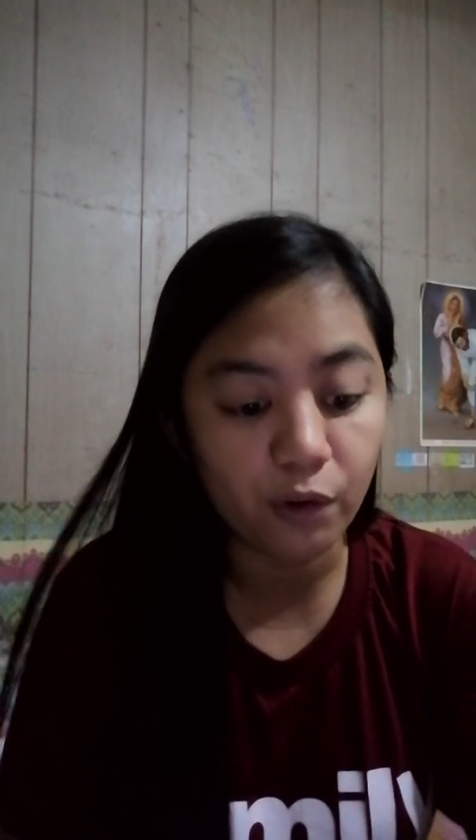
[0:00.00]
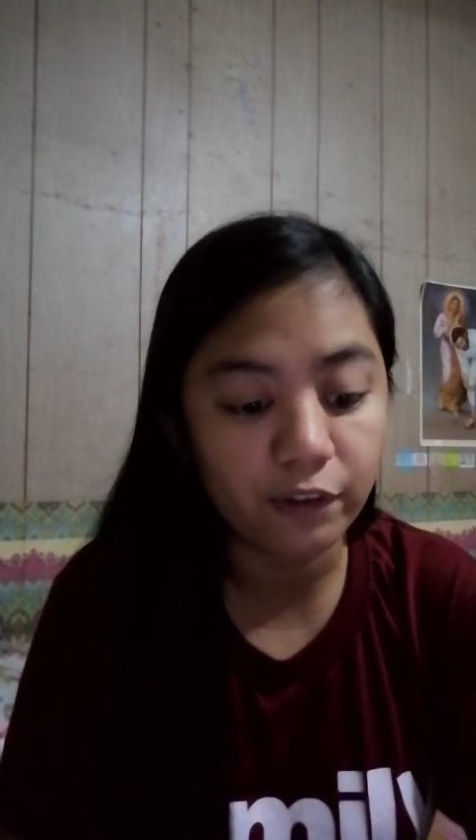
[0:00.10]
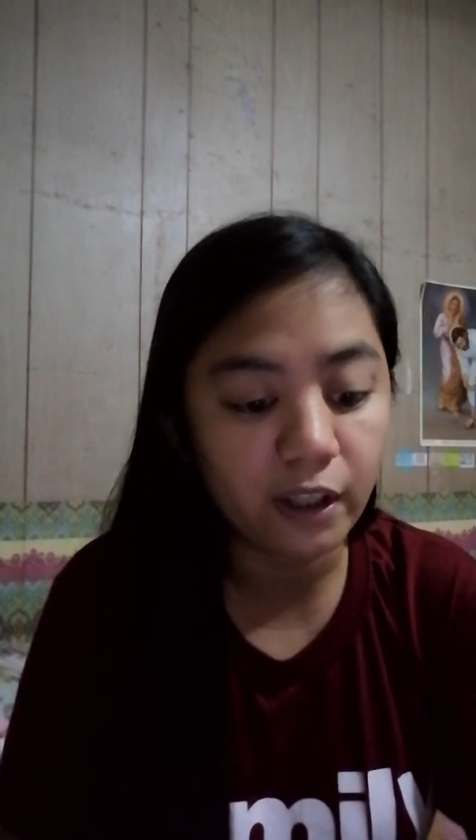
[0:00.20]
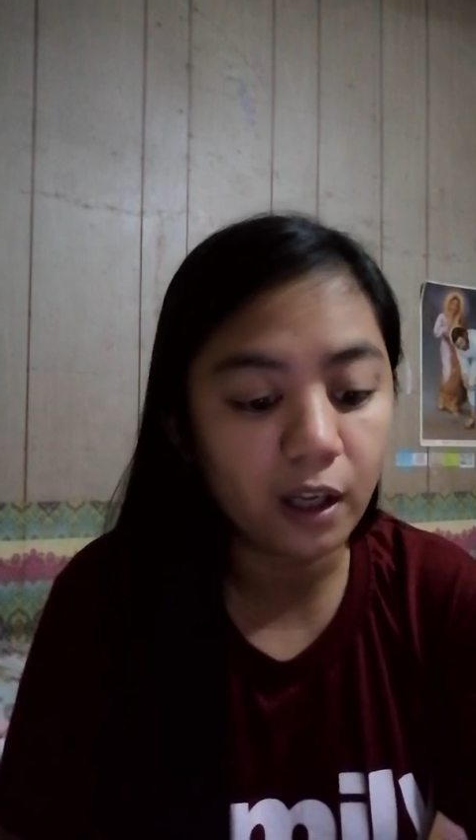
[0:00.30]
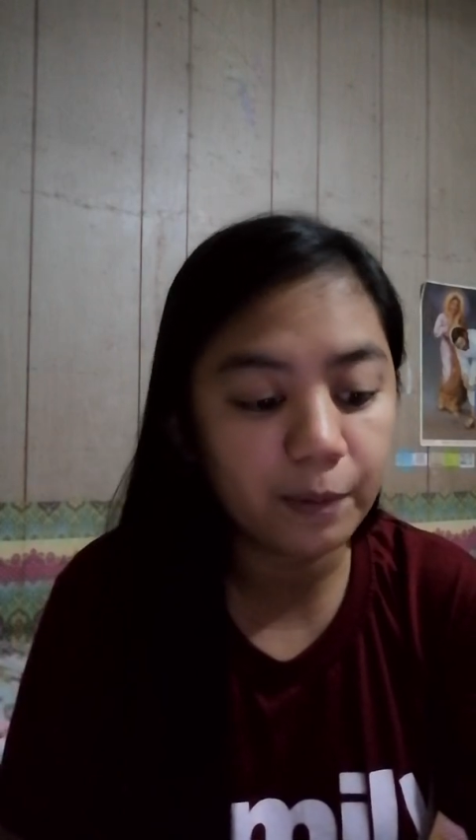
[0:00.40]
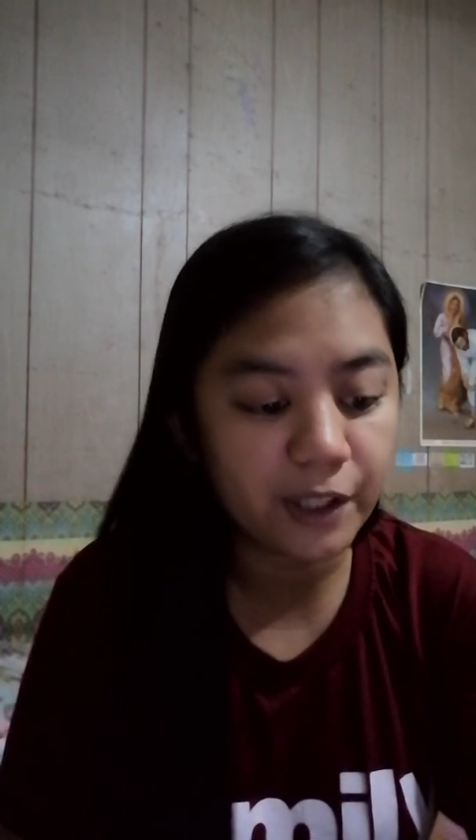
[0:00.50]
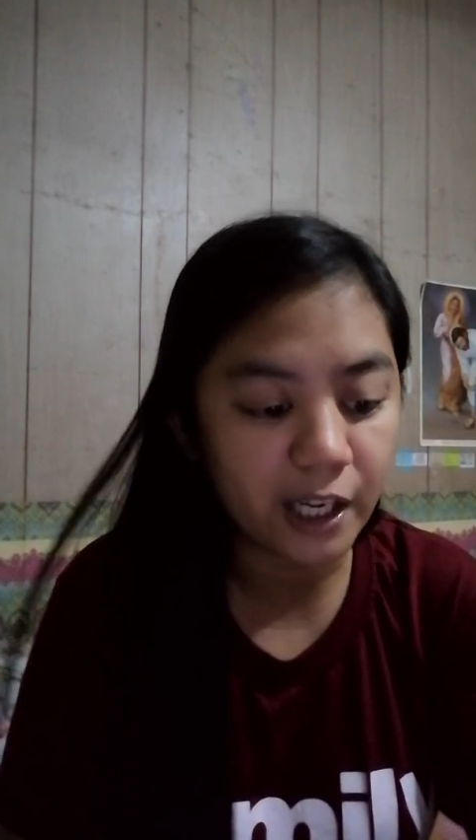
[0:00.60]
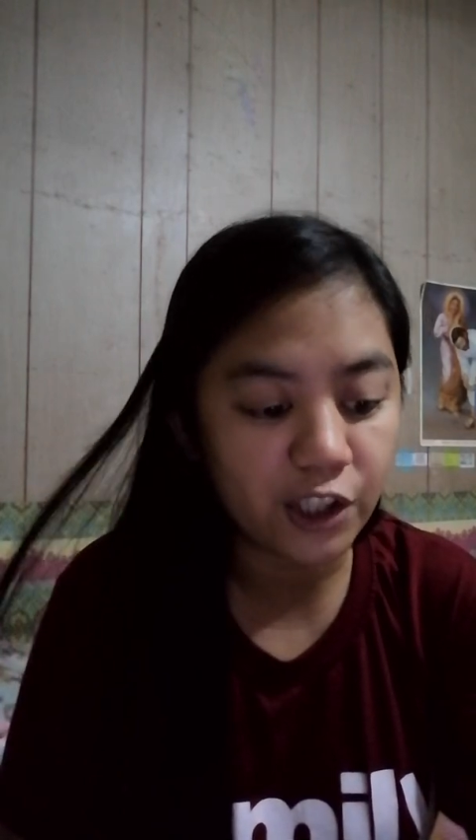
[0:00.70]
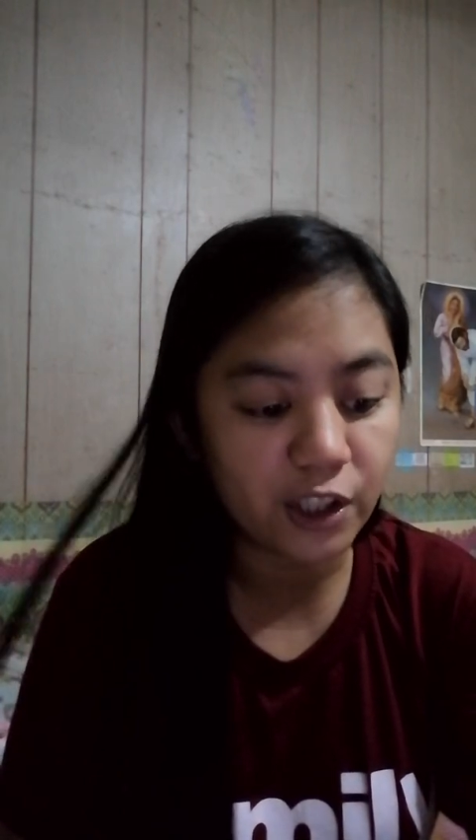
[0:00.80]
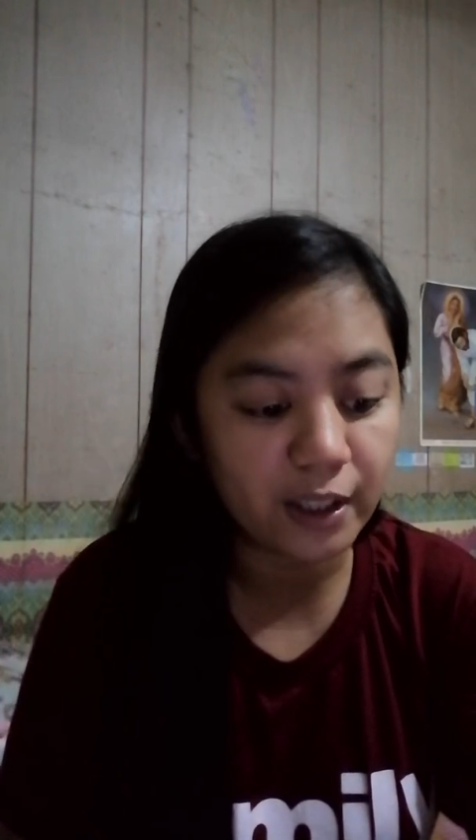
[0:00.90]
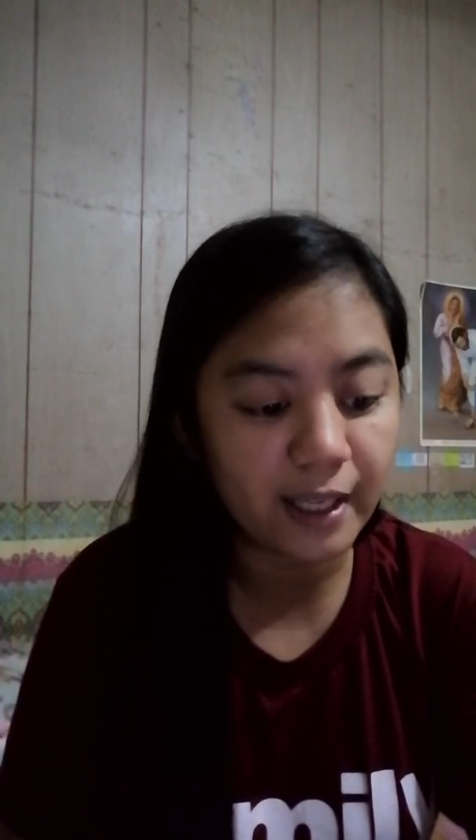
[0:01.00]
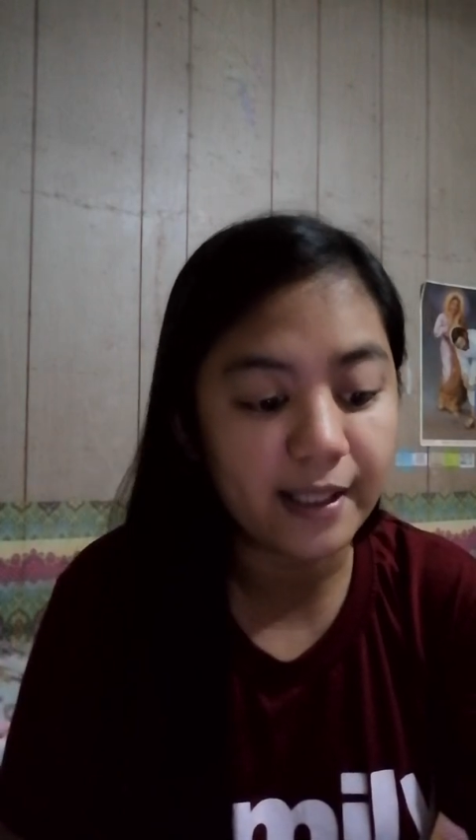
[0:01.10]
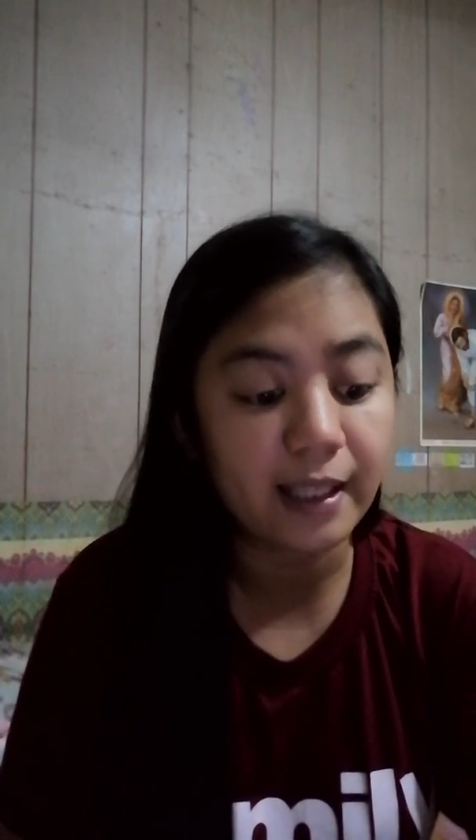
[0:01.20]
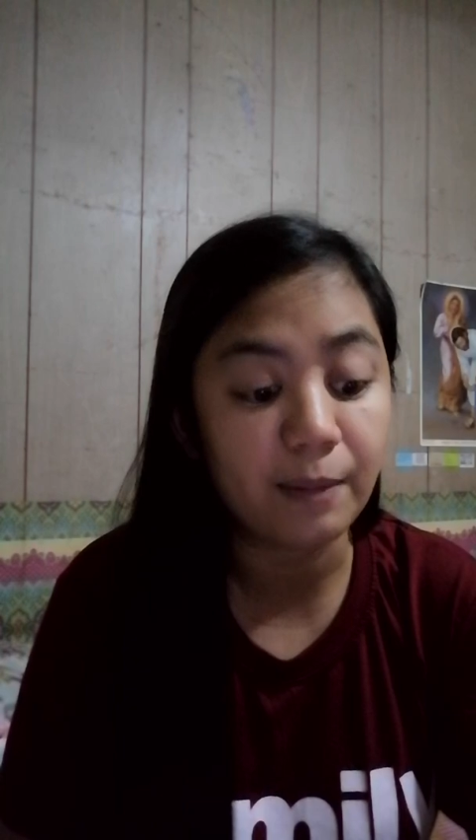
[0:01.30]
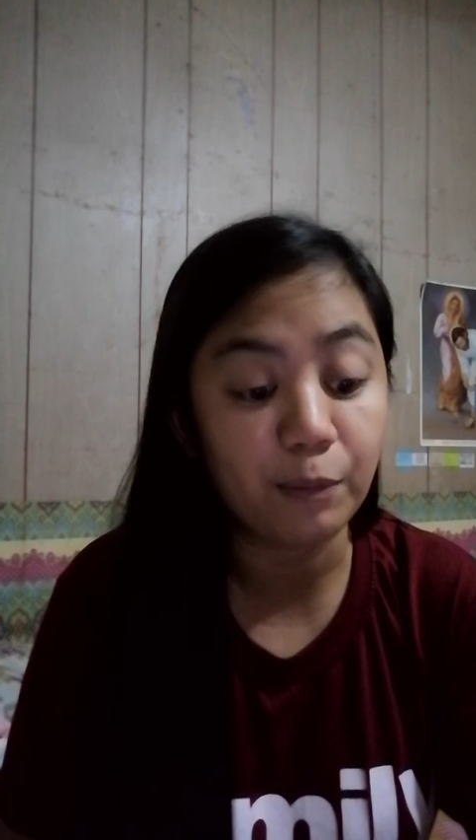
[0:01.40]
overall potential
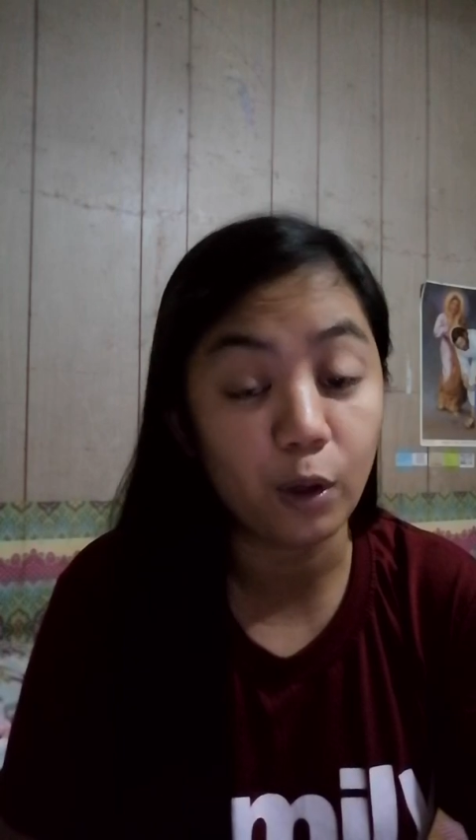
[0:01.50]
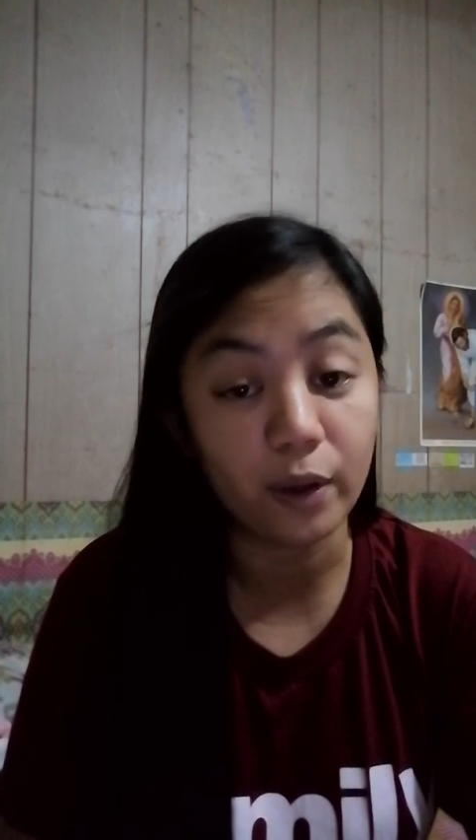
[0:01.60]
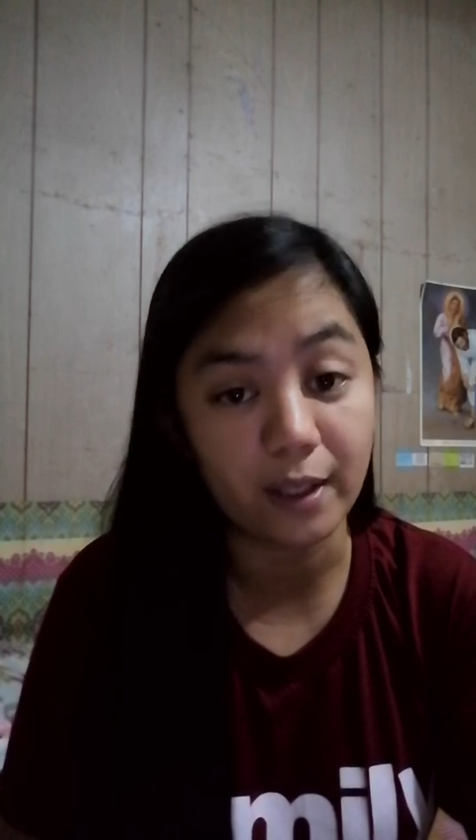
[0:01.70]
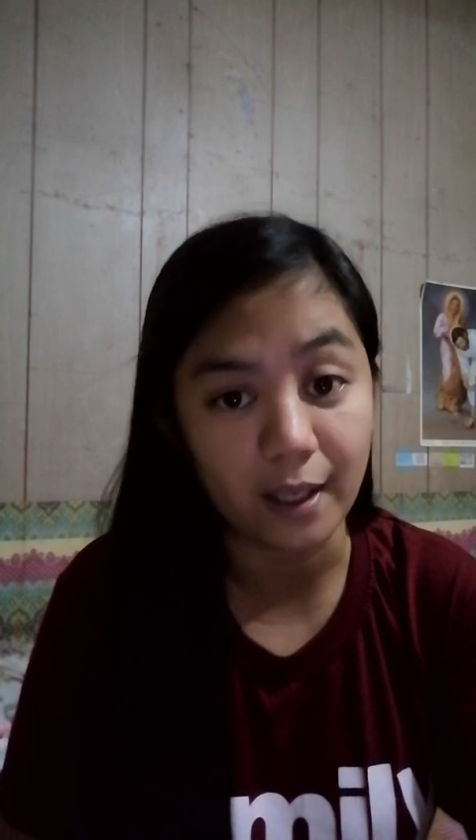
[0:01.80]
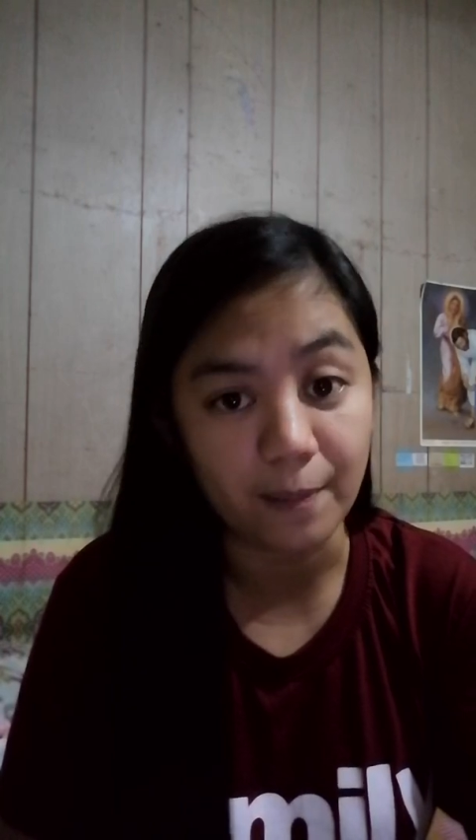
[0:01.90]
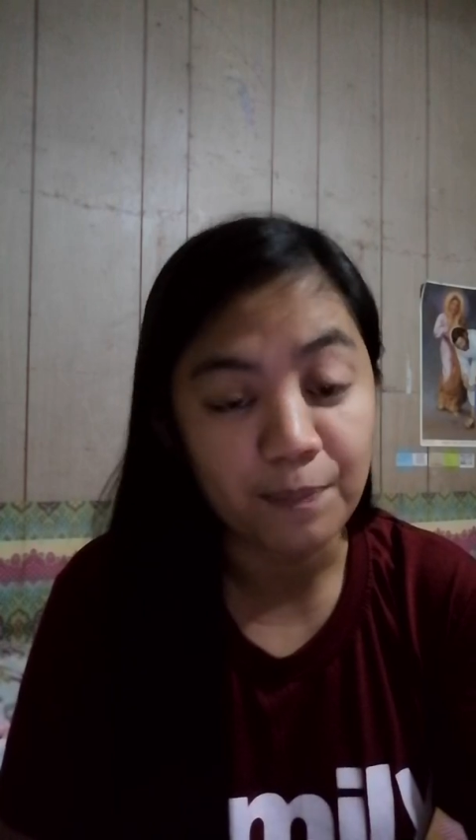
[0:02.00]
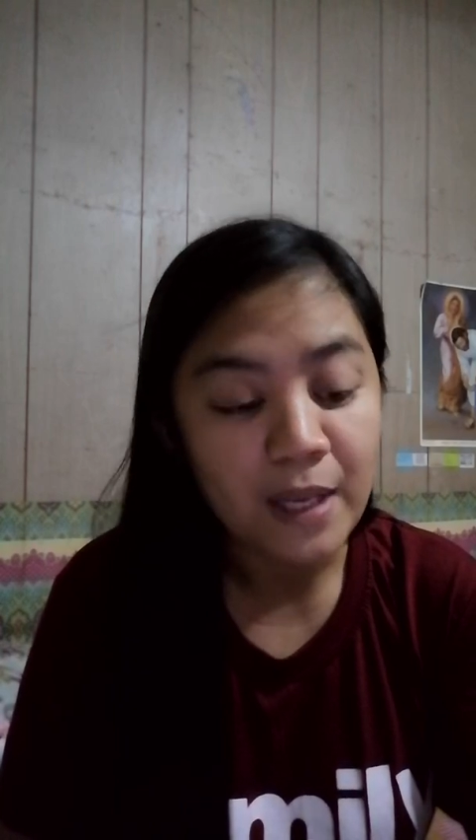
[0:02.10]
as an employee.